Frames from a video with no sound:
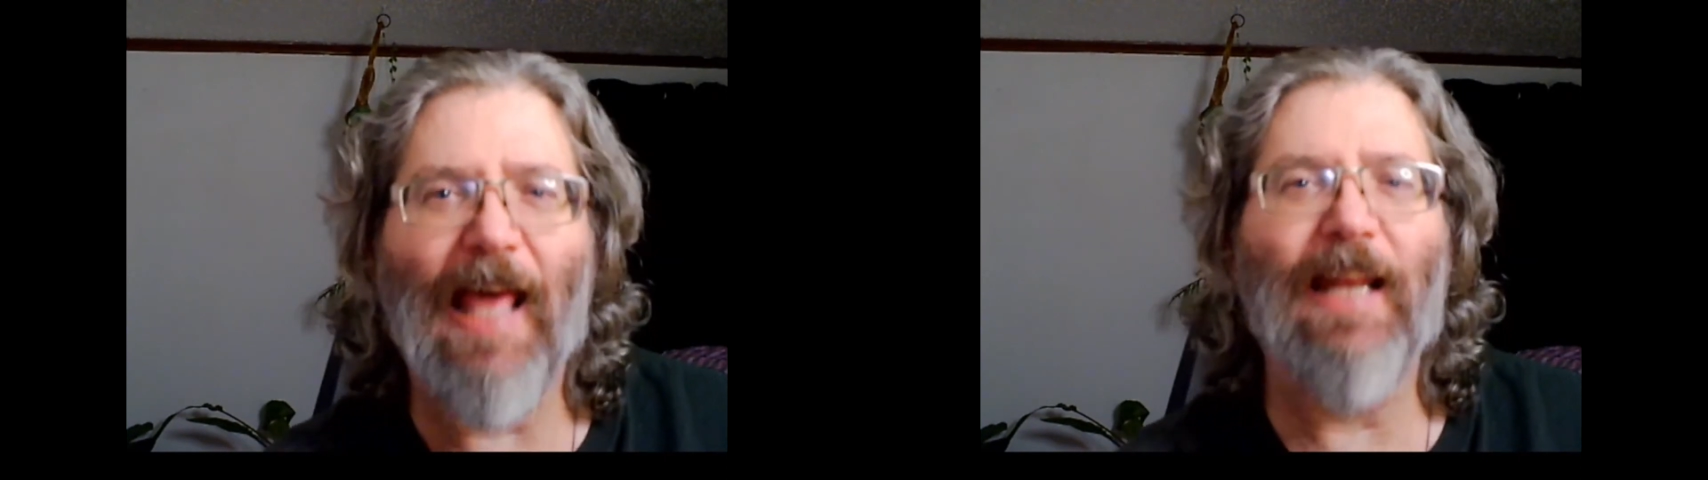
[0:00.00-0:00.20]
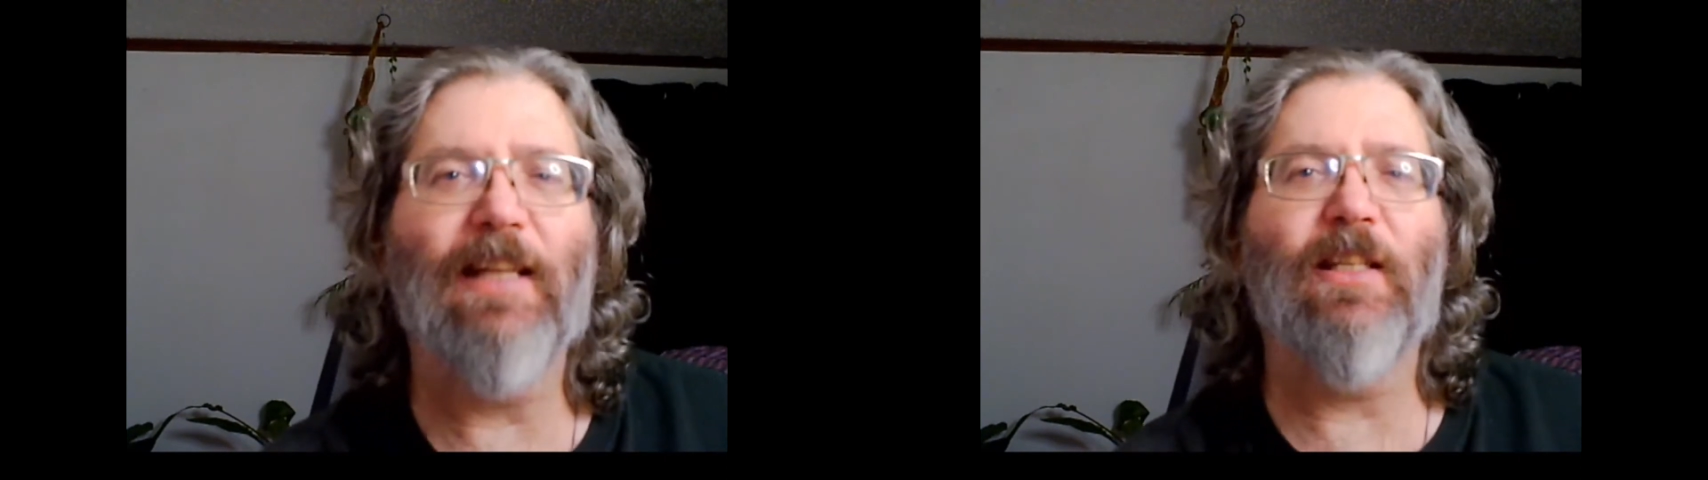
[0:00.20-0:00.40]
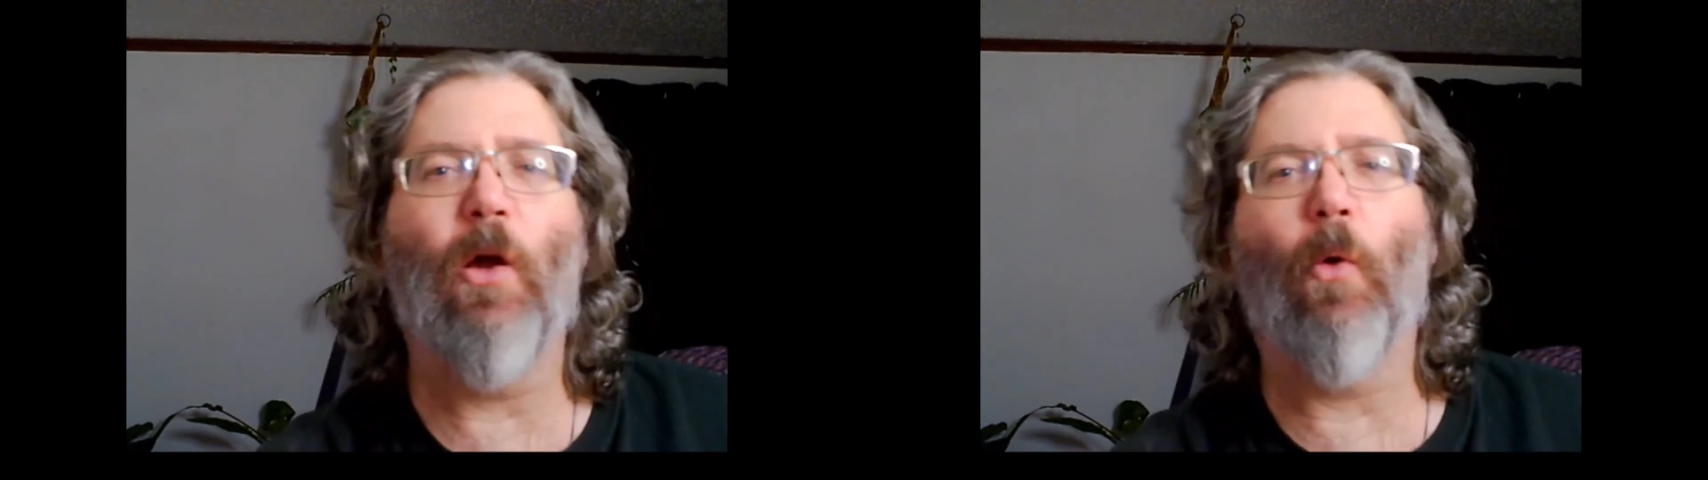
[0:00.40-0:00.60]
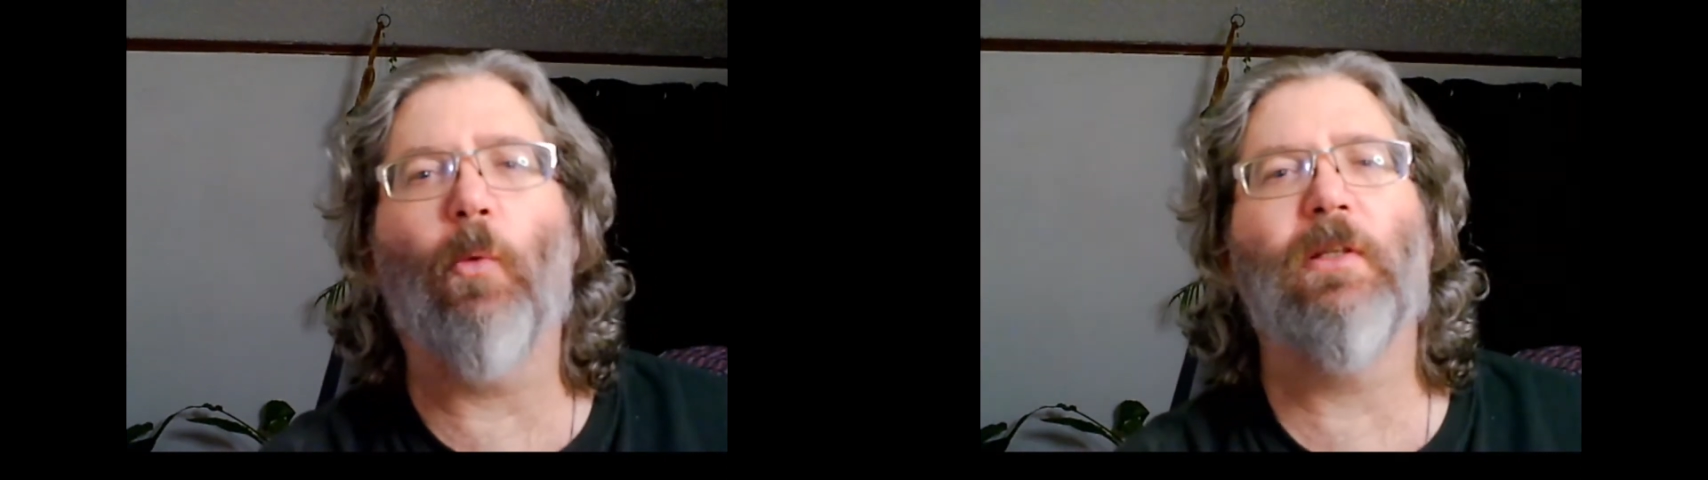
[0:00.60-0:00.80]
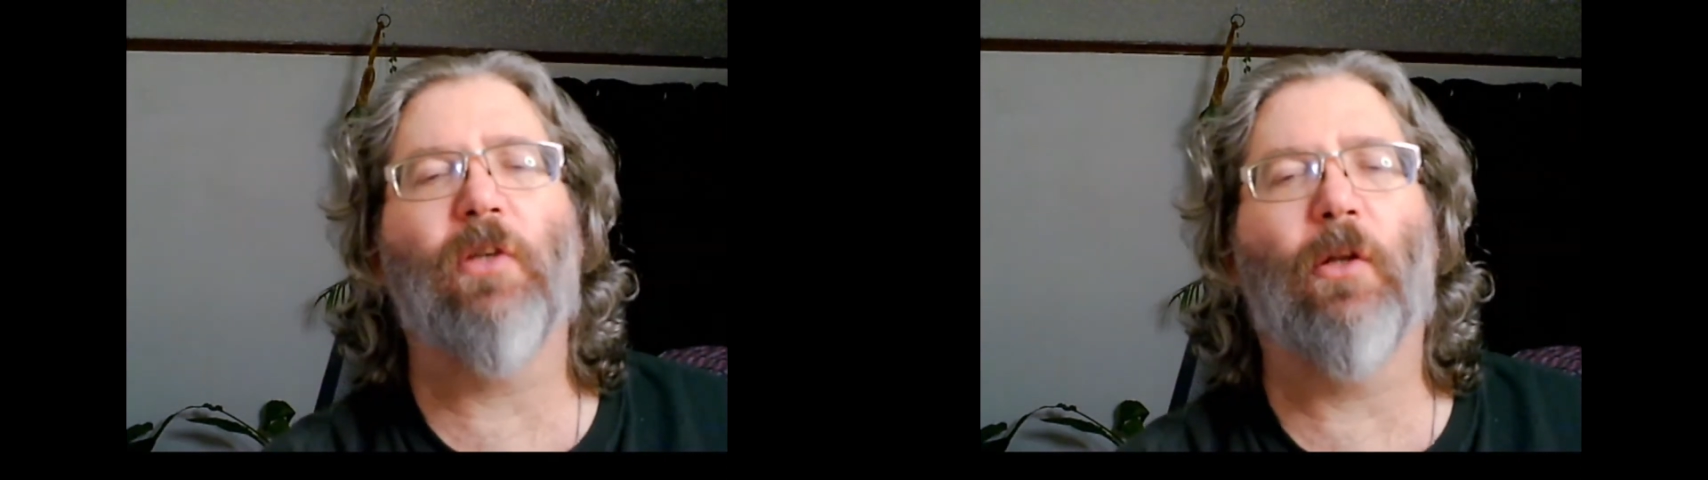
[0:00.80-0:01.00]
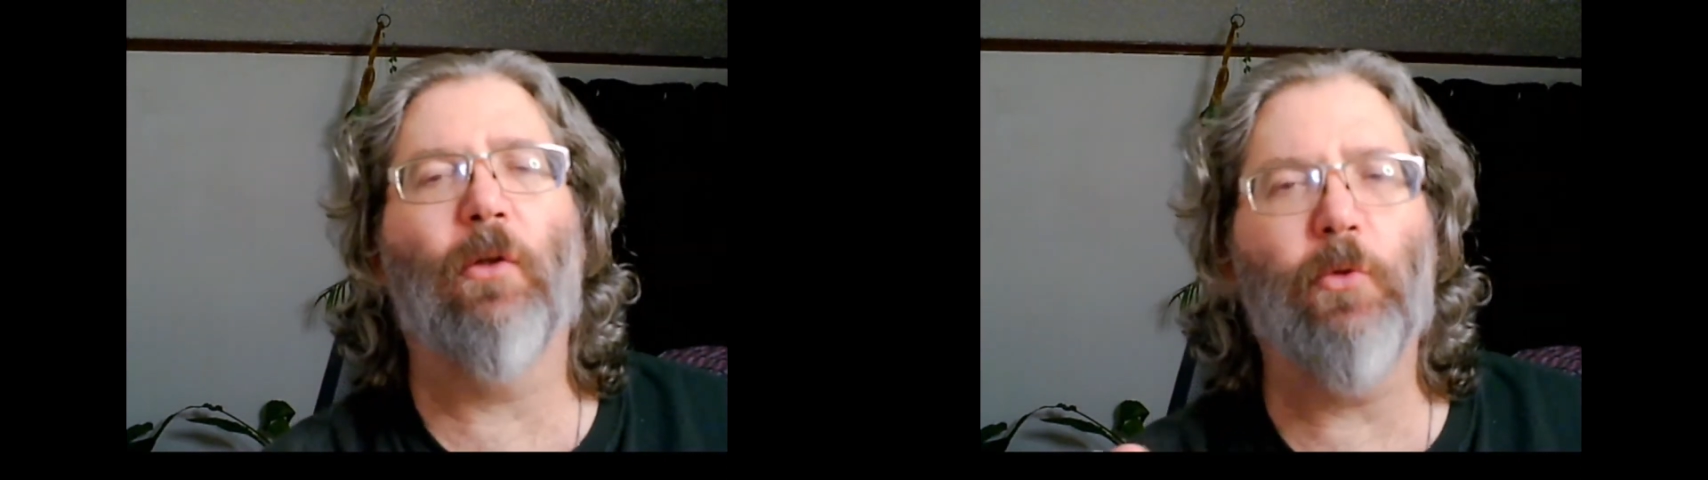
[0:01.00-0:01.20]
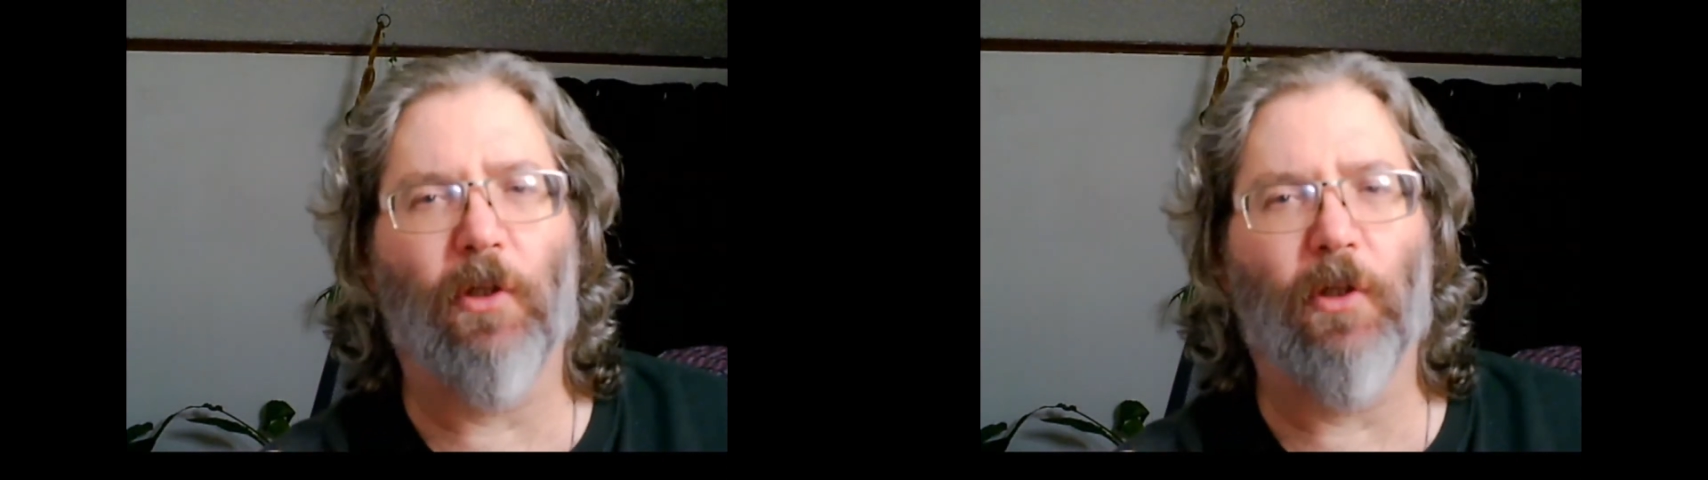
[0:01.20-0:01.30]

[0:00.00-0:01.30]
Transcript: is the only solution.